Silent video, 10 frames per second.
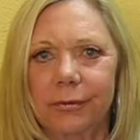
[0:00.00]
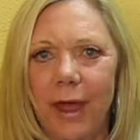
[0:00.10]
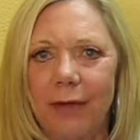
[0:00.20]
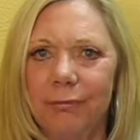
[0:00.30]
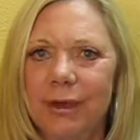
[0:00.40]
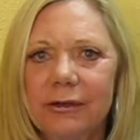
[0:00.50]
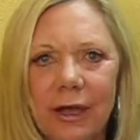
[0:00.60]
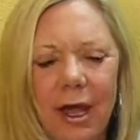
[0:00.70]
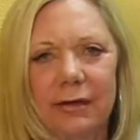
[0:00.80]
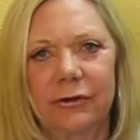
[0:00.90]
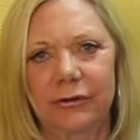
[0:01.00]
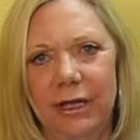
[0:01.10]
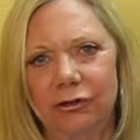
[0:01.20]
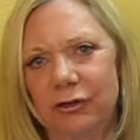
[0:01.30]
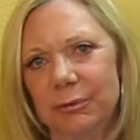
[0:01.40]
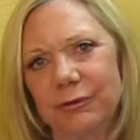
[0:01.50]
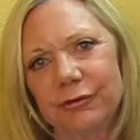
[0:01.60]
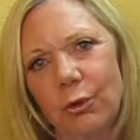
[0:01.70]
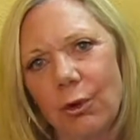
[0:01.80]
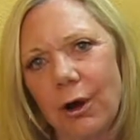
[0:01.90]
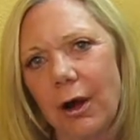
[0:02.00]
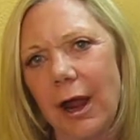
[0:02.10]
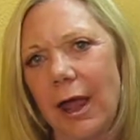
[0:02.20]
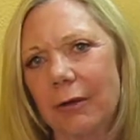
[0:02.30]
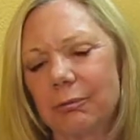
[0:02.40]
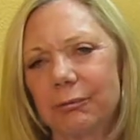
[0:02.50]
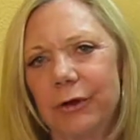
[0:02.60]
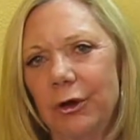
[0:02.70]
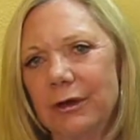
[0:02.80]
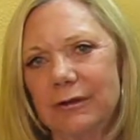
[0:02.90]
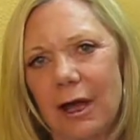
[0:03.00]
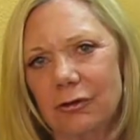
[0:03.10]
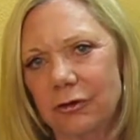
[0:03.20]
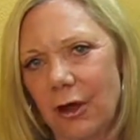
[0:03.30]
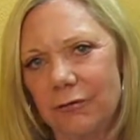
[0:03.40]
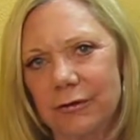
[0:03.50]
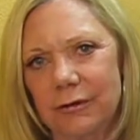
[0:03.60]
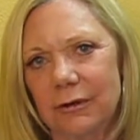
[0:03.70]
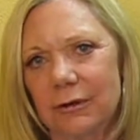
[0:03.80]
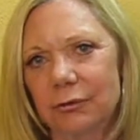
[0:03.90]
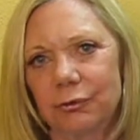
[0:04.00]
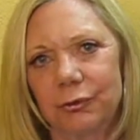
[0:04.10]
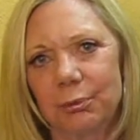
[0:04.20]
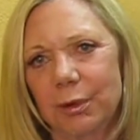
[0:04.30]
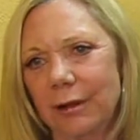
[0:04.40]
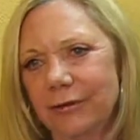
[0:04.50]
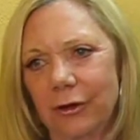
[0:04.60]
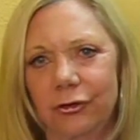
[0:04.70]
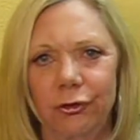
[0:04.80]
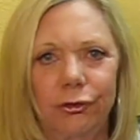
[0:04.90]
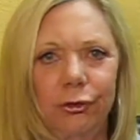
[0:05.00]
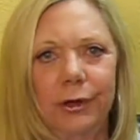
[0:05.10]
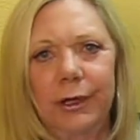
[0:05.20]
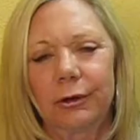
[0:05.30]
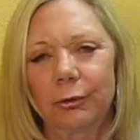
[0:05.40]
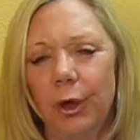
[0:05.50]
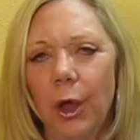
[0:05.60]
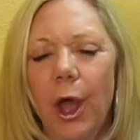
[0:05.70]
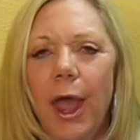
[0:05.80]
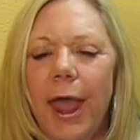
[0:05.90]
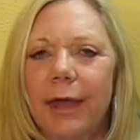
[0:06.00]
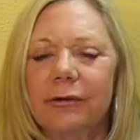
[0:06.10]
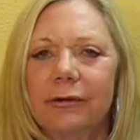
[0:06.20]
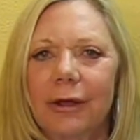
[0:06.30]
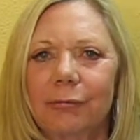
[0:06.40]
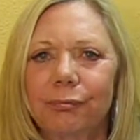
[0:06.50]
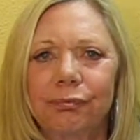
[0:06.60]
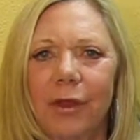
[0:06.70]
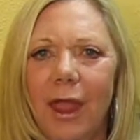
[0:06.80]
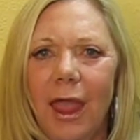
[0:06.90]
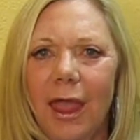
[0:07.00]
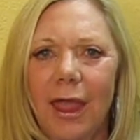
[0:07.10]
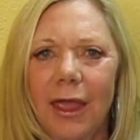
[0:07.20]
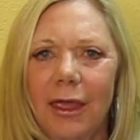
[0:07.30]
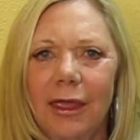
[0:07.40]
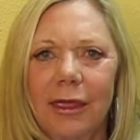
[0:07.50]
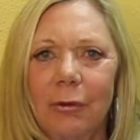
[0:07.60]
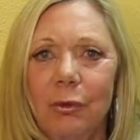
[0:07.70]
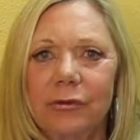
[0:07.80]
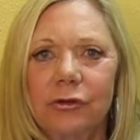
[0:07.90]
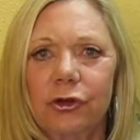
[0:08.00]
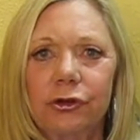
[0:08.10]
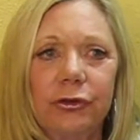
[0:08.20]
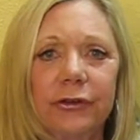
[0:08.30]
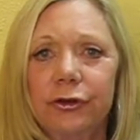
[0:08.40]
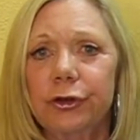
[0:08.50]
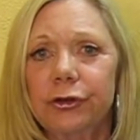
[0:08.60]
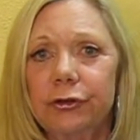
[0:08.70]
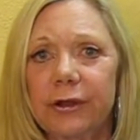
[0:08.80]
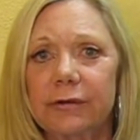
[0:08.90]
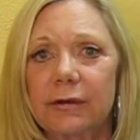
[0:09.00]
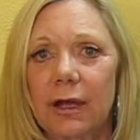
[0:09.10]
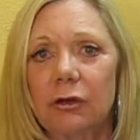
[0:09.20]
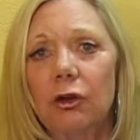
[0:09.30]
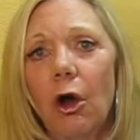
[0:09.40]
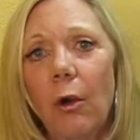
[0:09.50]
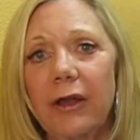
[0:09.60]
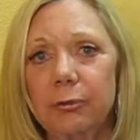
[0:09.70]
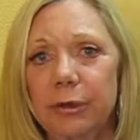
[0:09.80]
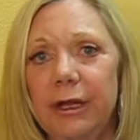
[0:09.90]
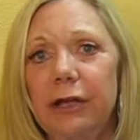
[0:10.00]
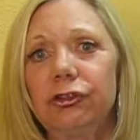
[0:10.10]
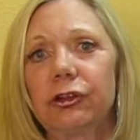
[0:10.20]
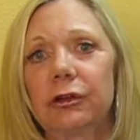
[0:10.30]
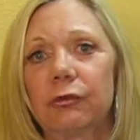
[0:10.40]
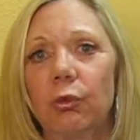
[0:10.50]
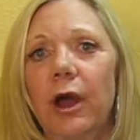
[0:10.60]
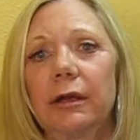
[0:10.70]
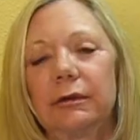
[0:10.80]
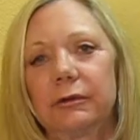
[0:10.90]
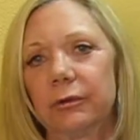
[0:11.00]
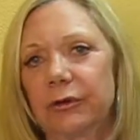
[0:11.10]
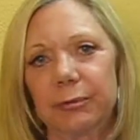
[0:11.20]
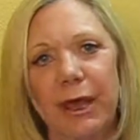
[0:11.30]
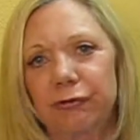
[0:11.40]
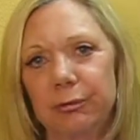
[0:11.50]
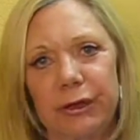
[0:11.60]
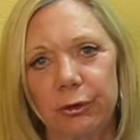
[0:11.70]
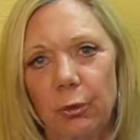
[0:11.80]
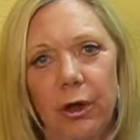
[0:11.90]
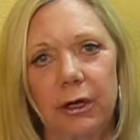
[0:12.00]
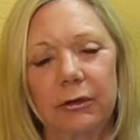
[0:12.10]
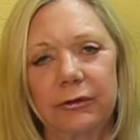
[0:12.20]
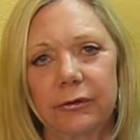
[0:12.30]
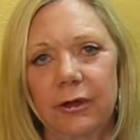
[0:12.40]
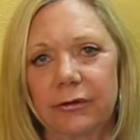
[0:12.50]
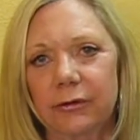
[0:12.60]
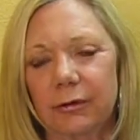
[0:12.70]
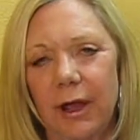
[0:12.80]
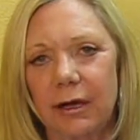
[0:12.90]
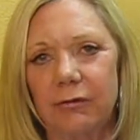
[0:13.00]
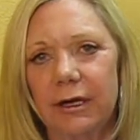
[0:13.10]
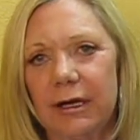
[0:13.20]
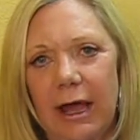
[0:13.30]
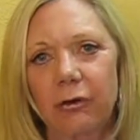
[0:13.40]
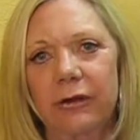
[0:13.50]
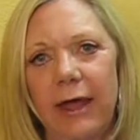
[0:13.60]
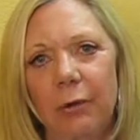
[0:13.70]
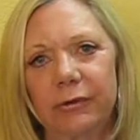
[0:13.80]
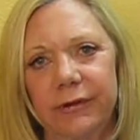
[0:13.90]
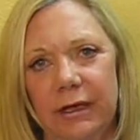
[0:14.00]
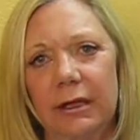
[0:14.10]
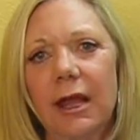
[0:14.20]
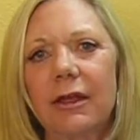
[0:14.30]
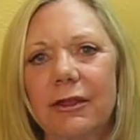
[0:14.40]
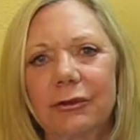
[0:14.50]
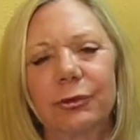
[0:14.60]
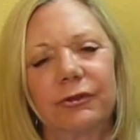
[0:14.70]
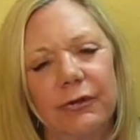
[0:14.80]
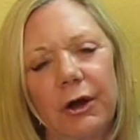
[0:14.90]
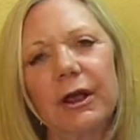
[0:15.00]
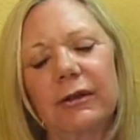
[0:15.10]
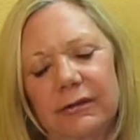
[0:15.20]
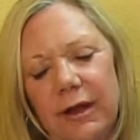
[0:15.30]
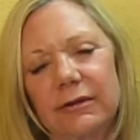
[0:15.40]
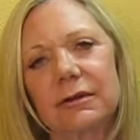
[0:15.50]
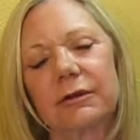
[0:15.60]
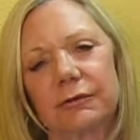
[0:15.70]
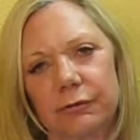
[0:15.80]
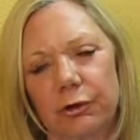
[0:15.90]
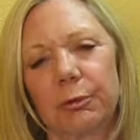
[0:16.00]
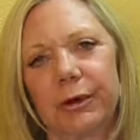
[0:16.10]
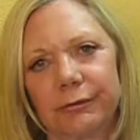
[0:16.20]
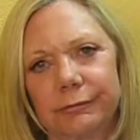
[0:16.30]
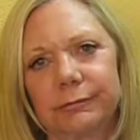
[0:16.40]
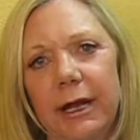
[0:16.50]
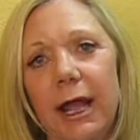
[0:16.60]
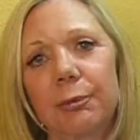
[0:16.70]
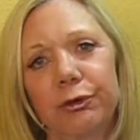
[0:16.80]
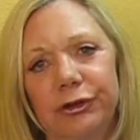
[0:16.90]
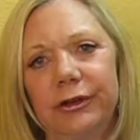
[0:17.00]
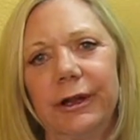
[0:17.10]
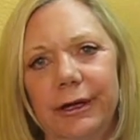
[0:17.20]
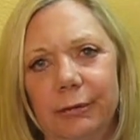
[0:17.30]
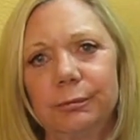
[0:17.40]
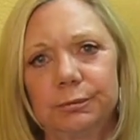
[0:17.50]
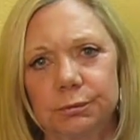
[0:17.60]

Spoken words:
I've been to consultations before at various doctor's offices for plastic surgery, and it was, you could do this, you could do this, and no explanation of what to expect from either one. It's kind of in and out, and that was it. This was very extensive and informative, and I appreciated it.